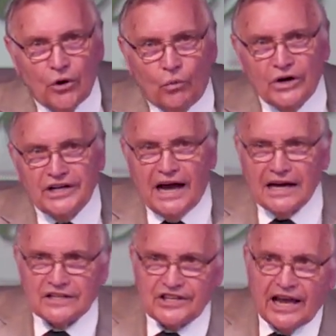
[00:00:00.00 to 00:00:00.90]
what God
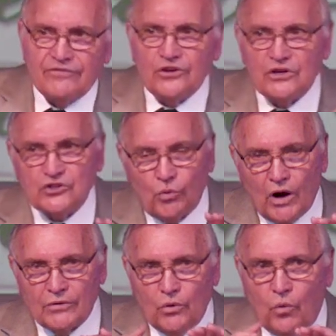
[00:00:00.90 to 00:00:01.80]
is after is
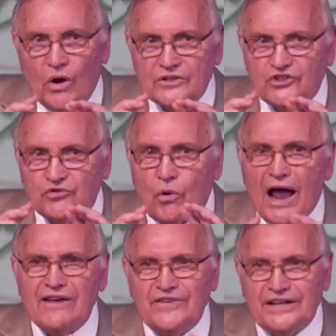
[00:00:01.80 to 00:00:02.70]
what, what's
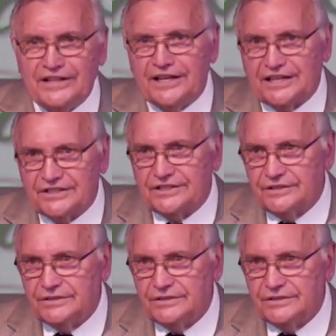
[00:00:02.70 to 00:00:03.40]
driving this.